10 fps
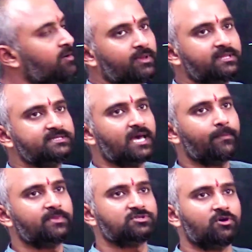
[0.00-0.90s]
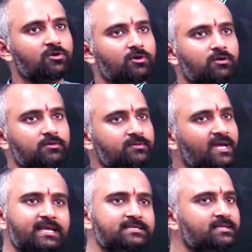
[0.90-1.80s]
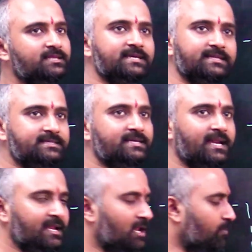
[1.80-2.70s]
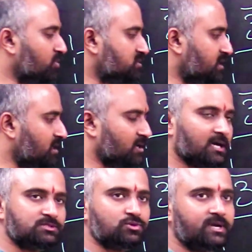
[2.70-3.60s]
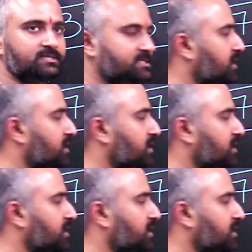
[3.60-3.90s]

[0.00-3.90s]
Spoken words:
this happens or not. That is the general approach that a students take.